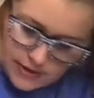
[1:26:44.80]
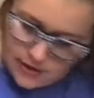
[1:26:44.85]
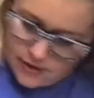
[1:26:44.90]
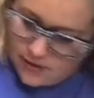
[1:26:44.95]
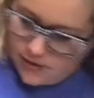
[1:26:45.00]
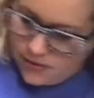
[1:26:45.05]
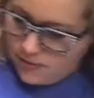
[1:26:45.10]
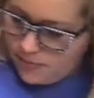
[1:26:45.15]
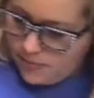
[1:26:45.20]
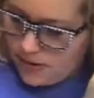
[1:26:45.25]
down
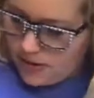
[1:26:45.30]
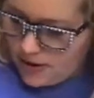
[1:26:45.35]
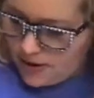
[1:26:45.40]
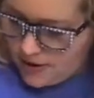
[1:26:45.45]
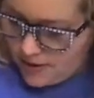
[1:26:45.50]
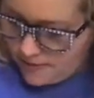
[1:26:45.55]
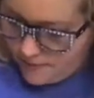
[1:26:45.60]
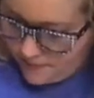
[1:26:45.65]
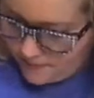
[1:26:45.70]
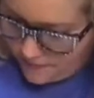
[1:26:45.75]
on the
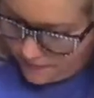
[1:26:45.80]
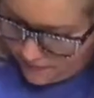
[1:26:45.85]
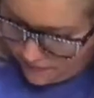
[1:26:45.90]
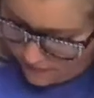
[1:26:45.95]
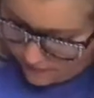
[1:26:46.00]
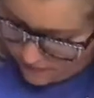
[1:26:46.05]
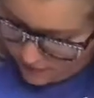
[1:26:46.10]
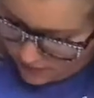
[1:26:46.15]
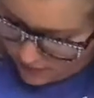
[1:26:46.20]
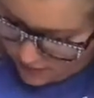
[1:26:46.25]
pot.
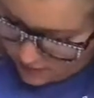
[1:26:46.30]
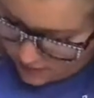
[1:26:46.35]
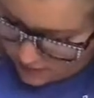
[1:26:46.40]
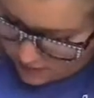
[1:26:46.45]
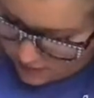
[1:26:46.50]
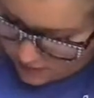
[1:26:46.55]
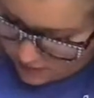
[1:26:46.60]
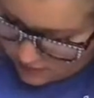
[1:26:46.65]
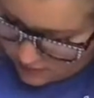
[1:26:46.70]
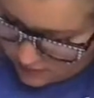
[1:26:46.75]

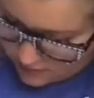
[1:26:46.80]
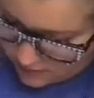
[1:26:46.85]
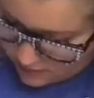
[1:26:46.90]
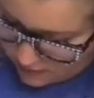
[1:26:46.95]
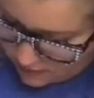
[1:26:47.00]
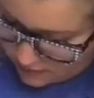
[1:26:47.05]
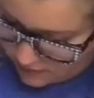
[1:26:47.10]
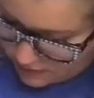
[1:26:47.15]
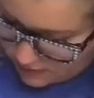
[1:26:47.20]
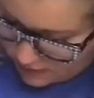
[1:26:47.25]
Do another
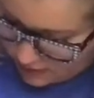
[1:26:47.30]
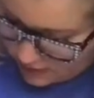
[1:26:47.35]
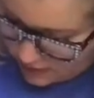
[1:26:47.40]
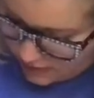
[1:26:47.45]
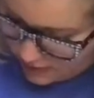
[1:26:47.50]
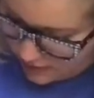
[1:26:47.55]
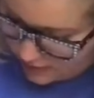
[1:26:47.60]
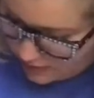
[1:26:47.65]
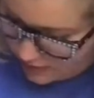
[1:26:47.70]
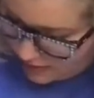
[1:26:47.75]
little dot
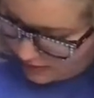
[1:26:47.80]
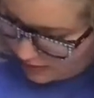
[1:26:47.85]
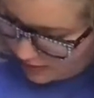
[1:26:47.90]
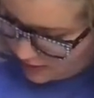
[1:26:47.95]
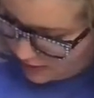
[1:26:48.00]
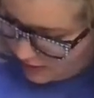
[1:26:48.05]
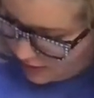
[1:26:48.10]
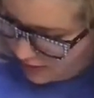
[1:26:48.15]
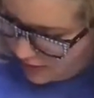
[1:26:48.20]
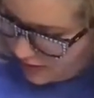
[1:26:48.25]
down
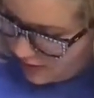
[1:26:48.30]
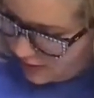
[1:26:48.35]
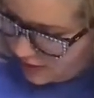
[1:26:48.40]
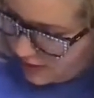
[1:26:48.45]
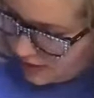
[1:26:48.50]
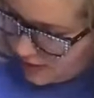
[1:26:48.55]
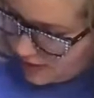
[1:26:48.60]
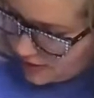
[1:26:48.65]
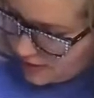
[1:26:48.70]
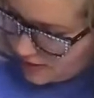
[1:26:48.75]
here and a
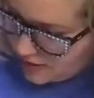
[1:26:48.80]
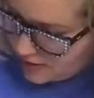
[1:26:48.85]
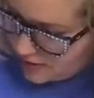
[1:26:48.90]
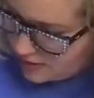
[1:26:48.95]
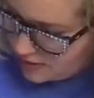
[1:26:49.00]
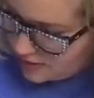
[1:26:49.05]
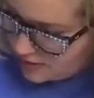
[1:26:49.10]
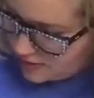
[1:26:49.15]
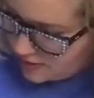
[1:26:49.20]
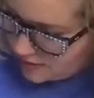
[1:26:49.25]
line.
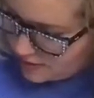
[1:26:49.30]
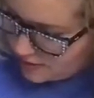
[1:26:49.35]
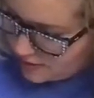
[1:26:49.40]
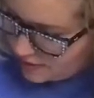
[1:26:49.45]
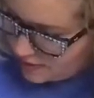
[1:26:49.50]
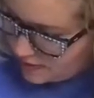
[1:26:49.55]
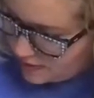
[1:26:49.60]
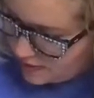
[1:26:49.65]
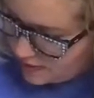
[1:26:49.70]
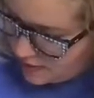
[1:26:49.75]

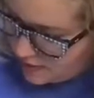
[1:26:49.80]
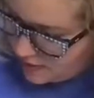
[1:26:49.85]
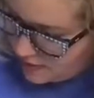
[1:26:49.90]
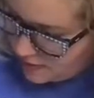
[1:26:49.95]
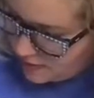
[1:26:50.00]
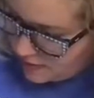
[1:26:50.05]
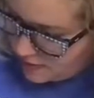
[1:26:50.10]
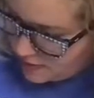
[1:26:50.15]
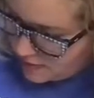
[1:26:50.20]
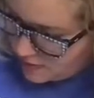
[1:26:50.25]

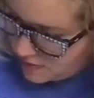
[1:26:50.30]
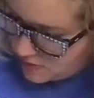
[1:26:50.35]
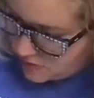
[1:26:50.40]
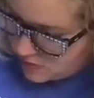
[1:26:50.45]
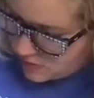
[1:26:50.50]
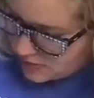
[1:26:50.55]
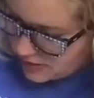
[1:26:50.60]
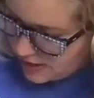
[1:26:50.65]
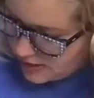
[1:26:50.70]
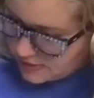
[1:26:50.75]

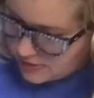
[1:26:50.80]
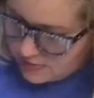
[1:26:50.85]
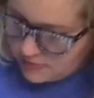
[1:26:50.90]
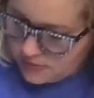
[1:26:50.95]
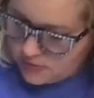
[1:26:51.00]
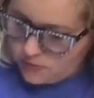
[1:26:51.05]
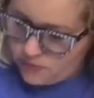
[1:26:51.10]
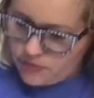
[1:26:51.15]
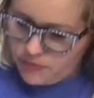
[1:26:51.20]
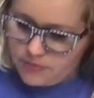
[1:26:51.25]
Just adds
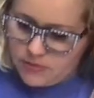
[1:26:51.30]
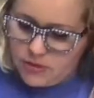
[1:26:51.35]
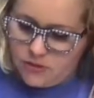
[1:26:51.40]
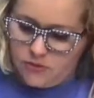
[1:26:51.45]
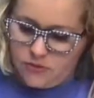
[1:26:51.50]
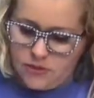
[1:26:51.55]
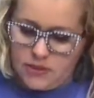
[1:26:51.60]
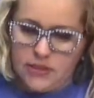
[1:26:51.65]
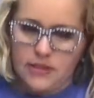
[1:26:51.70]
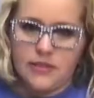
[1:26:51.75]
little
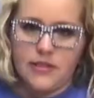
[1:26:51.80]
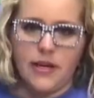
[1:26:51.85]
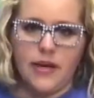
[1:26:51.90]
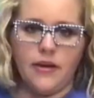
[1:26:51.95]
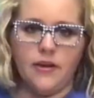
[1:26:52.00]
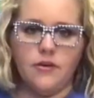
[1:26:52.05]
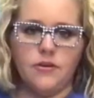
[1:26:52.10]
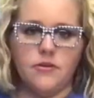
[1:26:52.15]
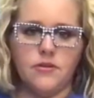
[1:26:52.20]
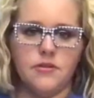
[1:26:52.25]
whimsical
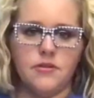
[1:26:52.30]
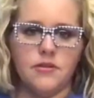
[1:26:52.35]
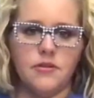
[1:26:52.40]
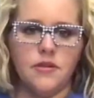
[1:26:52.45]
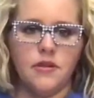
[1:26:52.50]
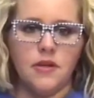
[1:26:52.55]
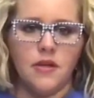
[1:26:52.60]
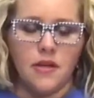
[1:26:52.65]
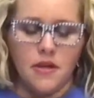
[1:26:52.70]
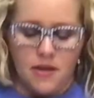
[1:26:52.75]
details.
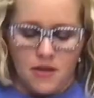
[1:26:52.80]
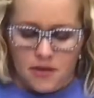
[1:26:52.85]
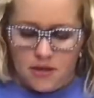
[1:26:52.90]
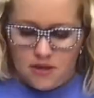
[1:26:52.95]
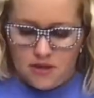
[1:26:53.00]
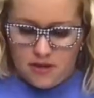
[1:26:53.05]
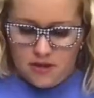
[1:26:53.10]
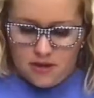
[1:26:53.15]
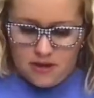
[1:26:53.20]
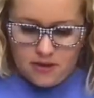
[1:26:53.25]

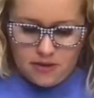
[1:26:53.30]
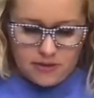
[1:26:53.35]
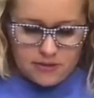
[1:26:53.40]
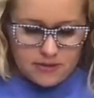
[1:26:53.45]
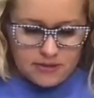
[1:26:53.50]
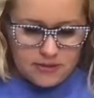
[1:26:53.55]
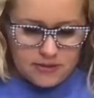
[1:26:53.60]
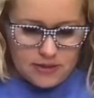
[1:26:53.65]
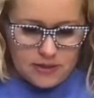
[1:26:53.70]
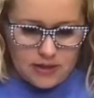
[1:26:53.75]
Let's
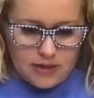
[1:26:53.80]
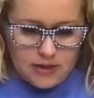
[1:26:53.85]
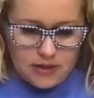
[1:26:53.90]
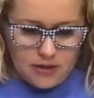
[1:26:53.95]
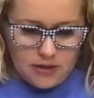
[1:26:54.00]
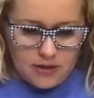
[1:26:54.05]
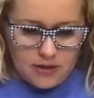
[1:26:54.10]
see.